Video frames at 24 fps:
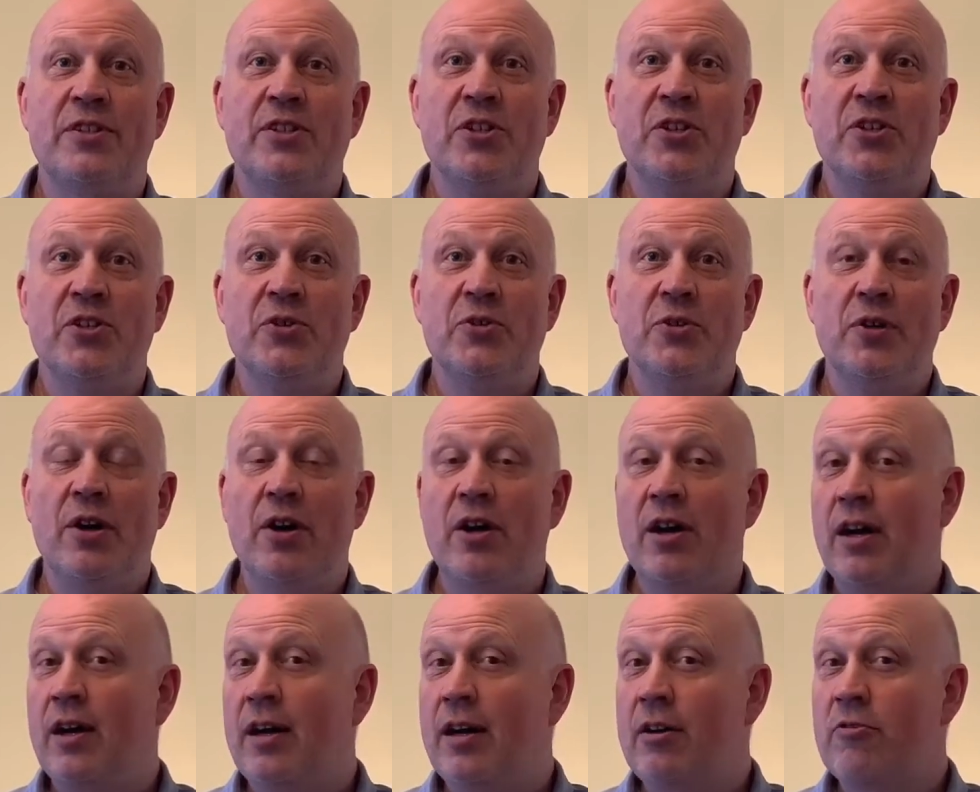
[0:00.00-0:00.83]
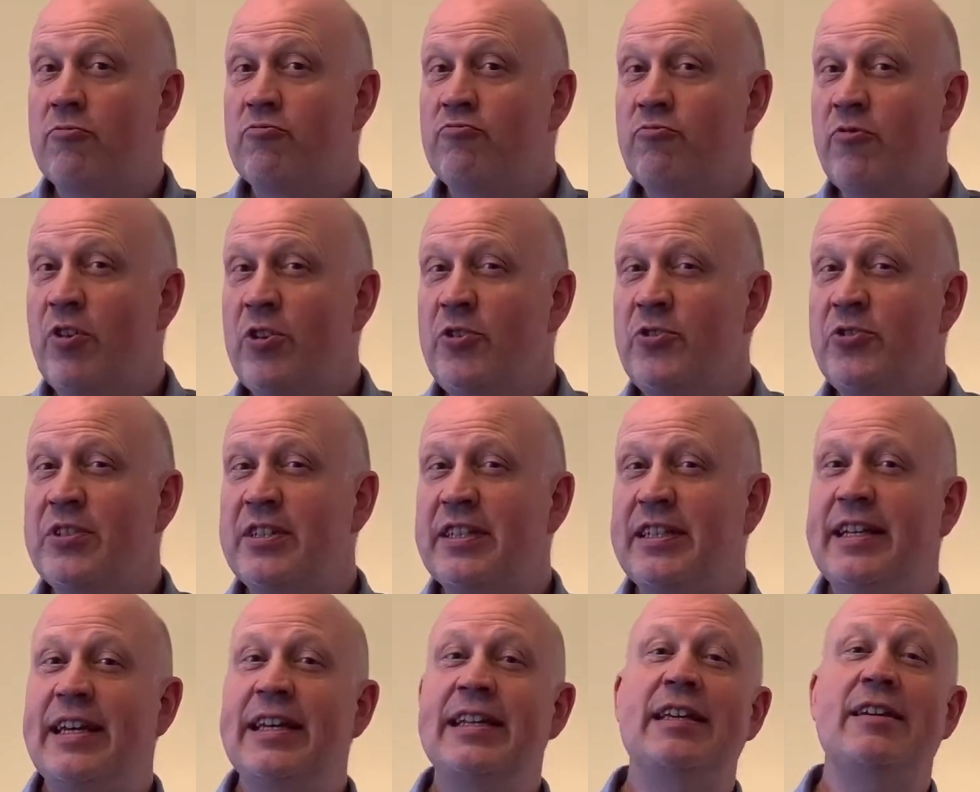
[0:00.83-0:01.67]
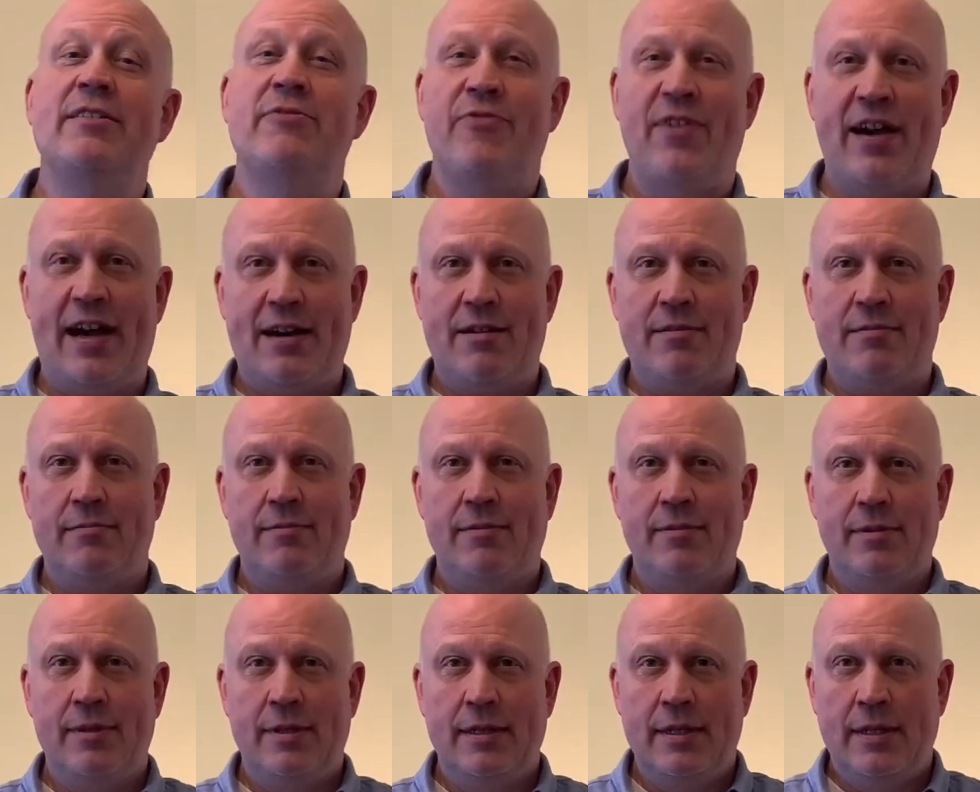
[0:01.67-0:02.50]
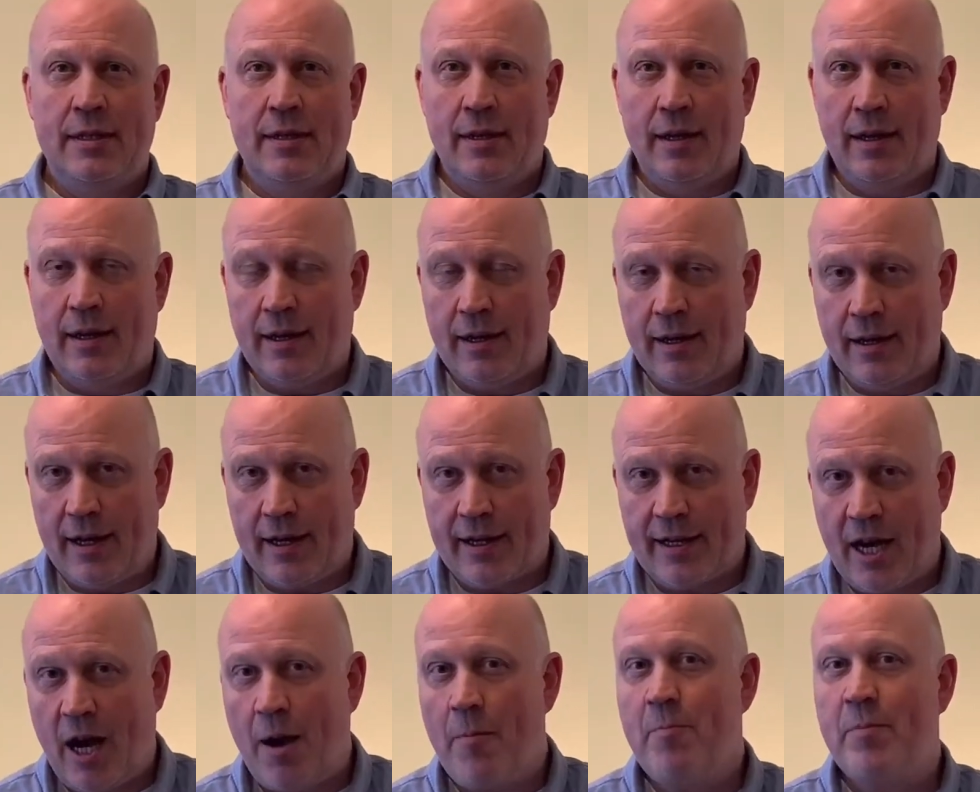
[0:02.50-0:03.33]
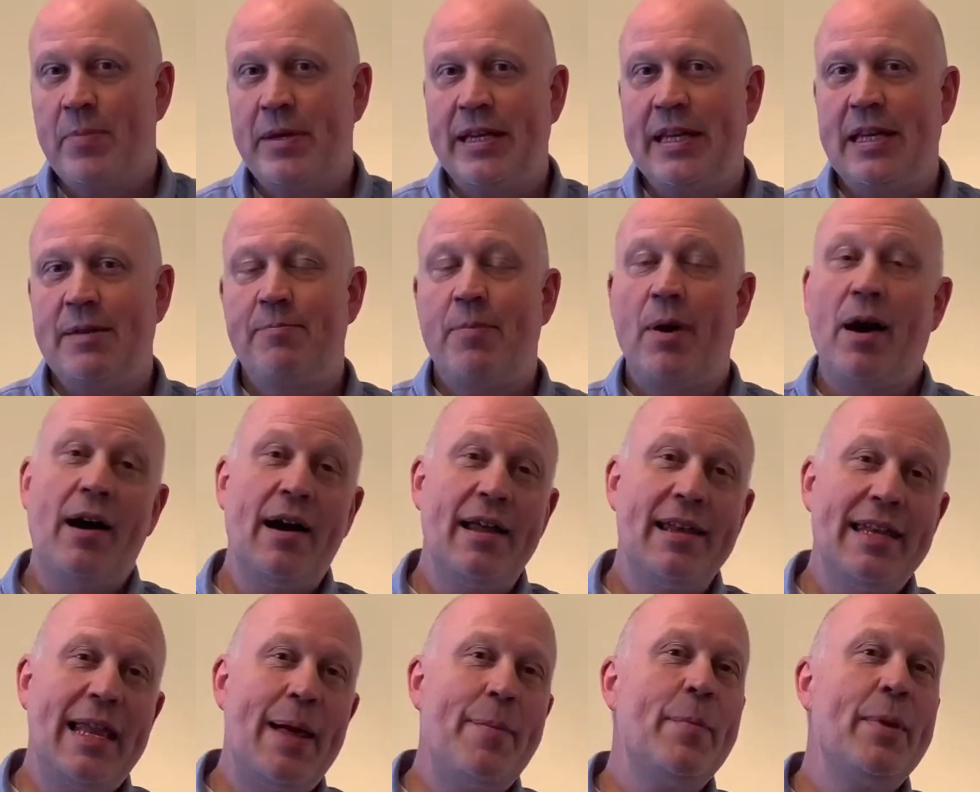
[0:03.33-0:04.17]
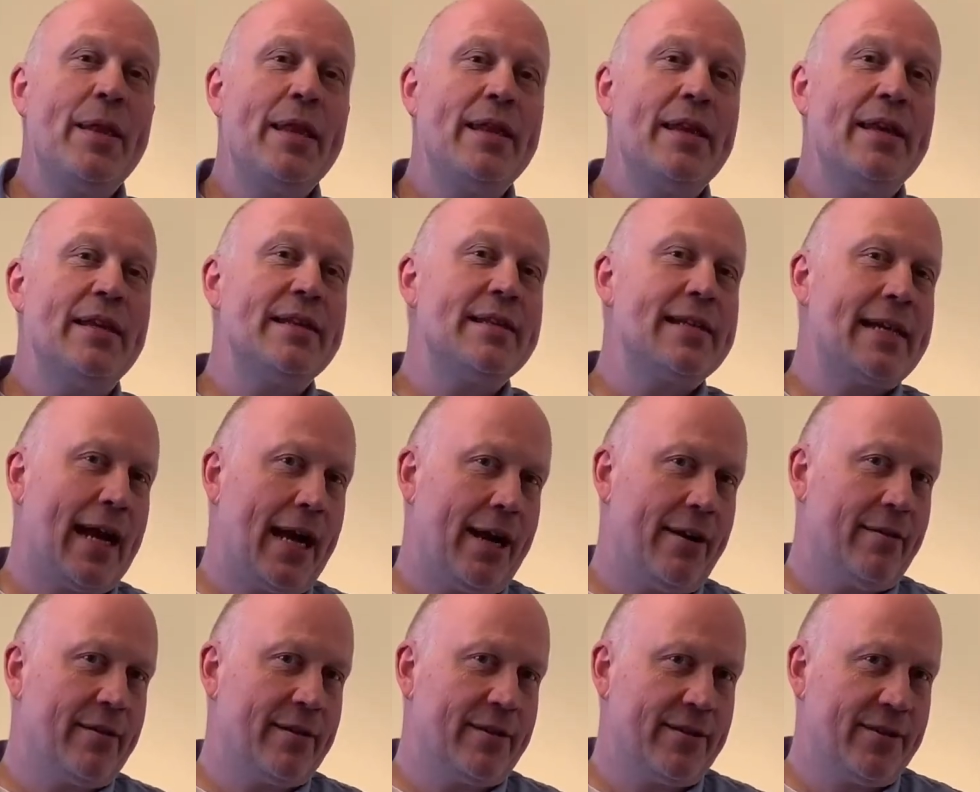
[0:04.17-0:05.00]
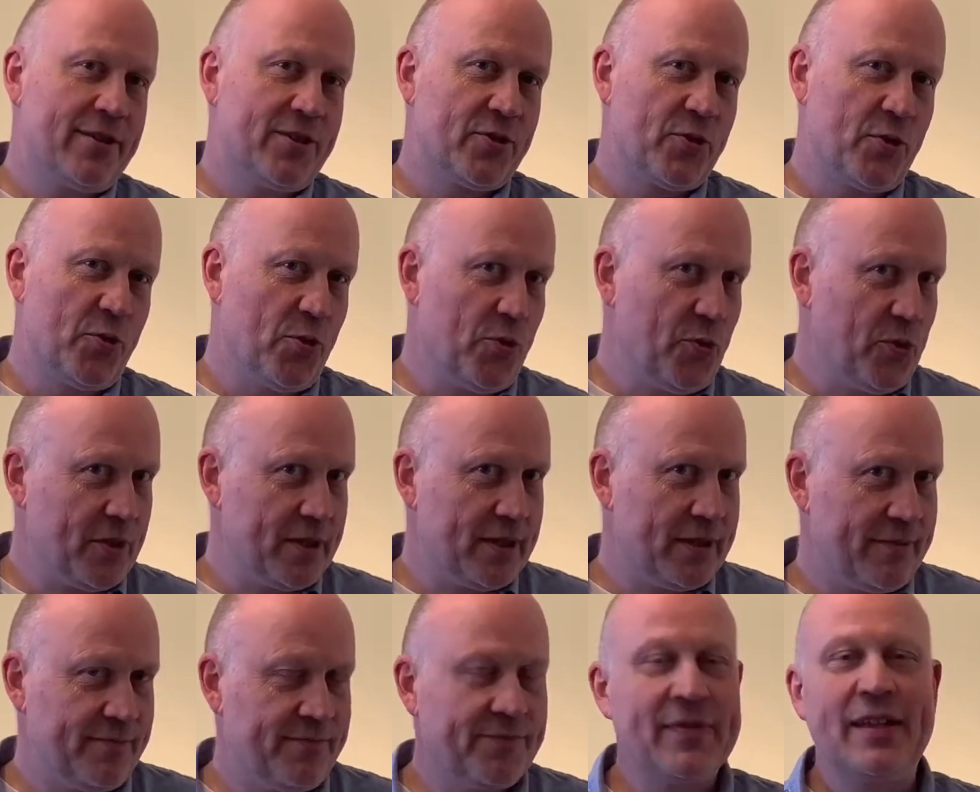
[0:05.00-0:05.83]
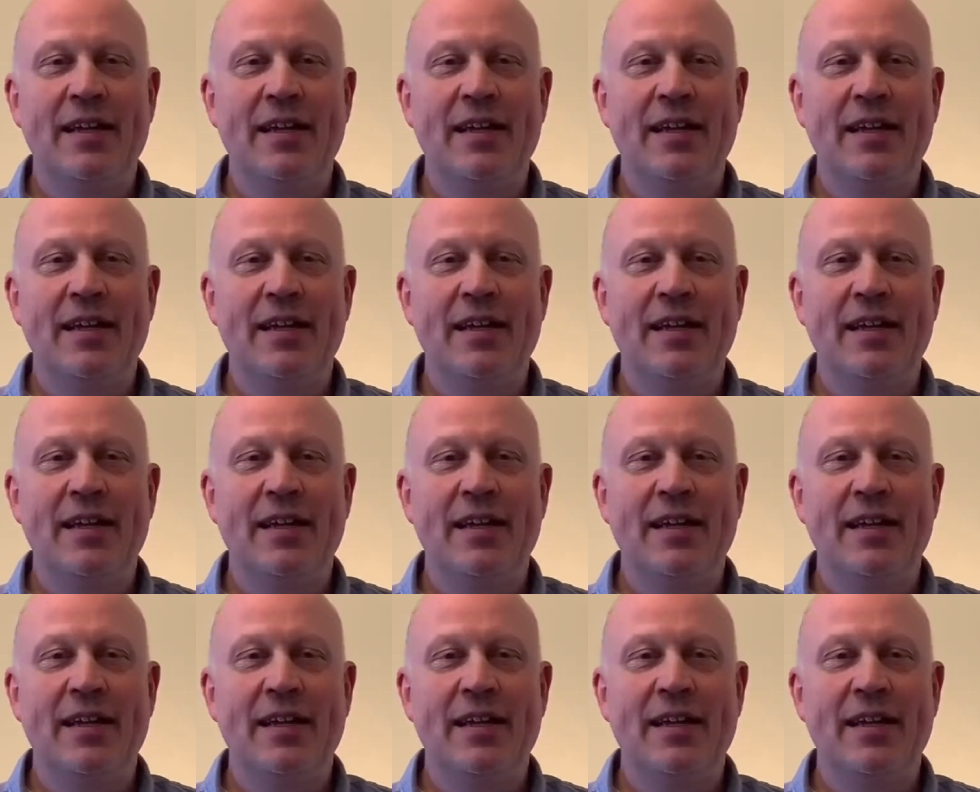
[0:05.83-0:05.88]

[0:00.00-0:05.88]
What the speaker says: do, roast guinea fowl accompanied by a lemon and tarragon sauce.